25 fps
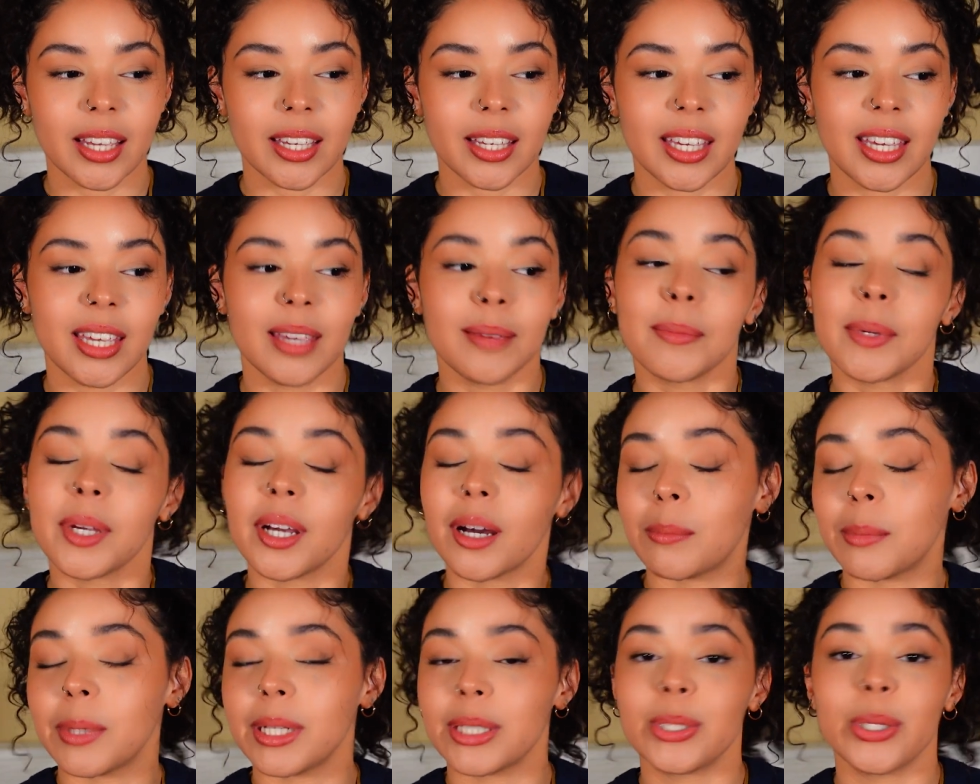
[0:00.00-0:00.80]
keep me
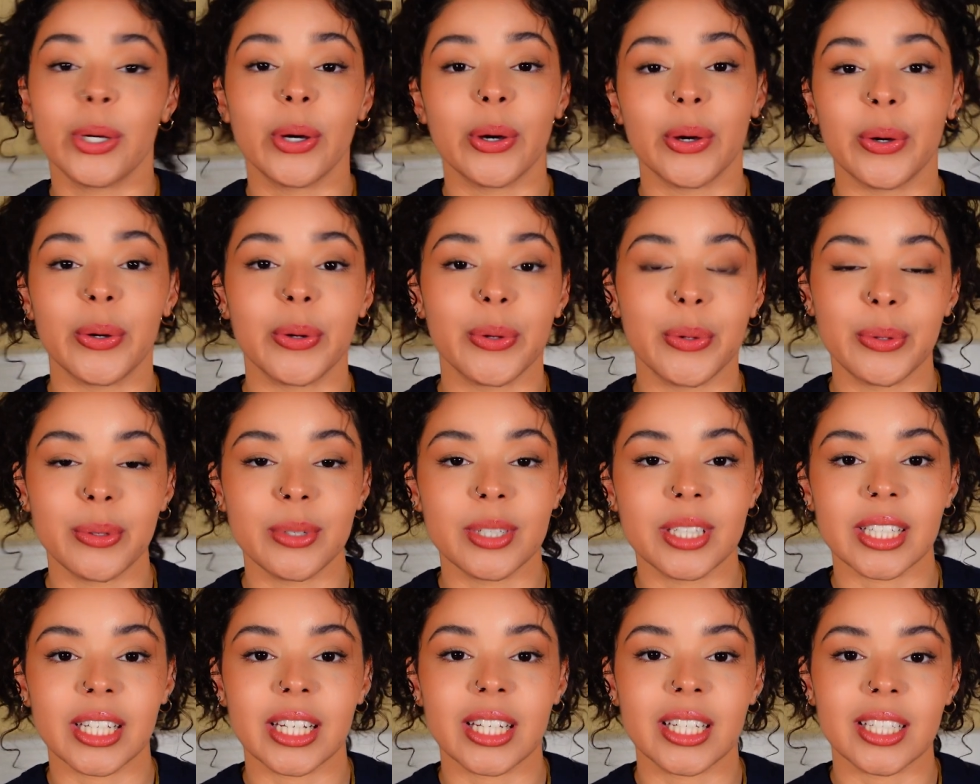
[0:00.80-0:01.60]
on my
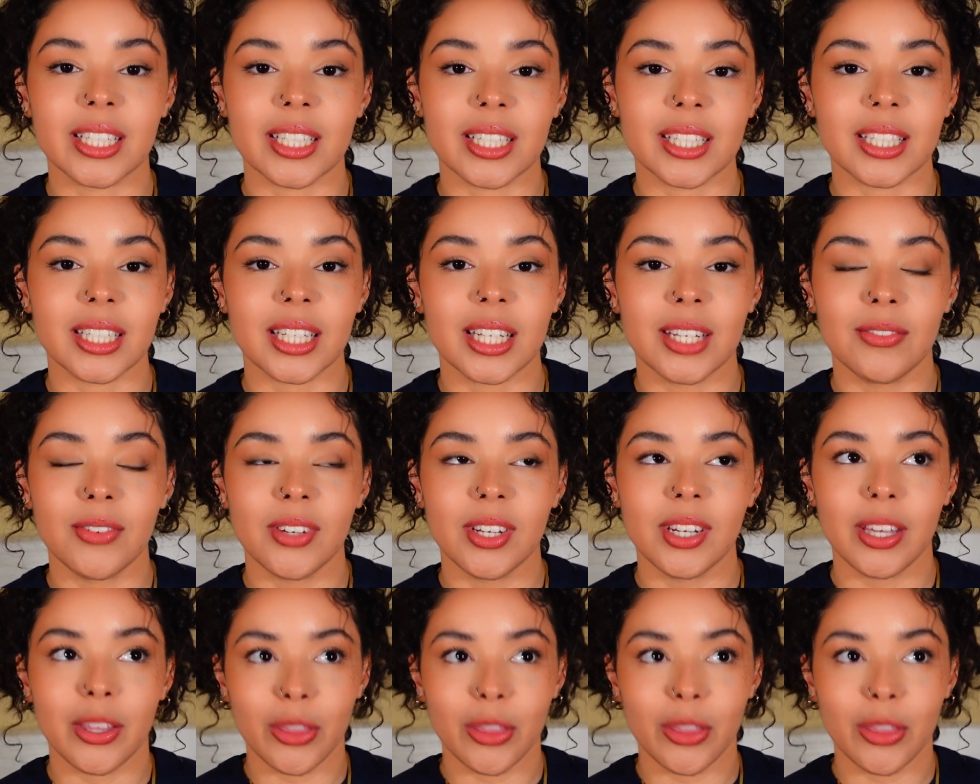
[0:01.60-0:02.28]
toes, and just even